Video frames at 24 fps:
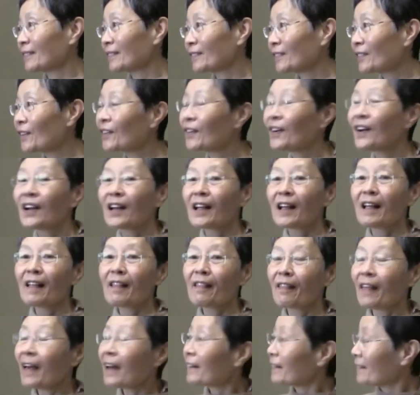Well,
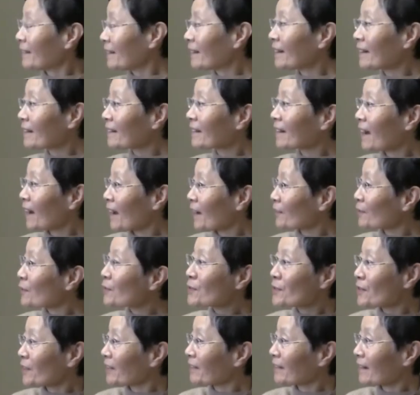that didn't count
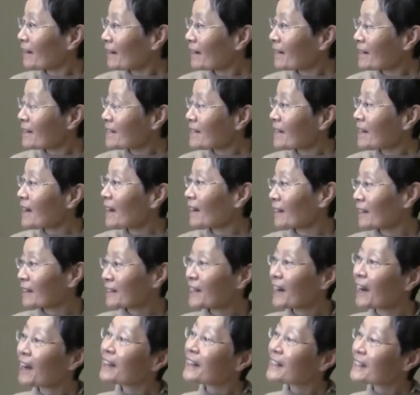usually, that didn't count. The
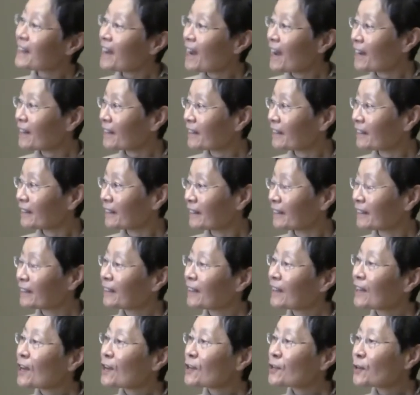Chinese counted.
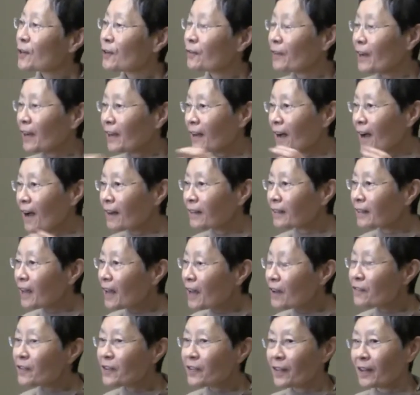So if I count
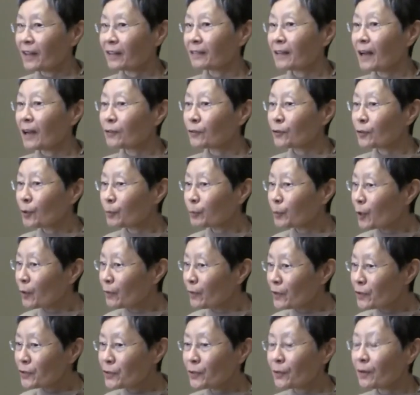everything down to the
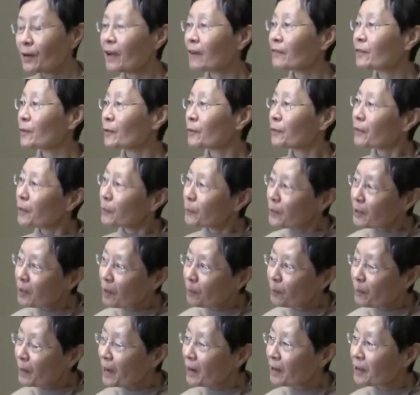provincial level, they were
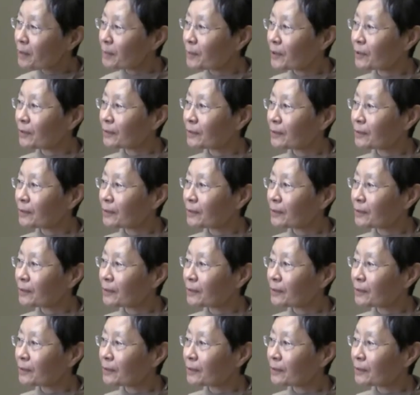comparable.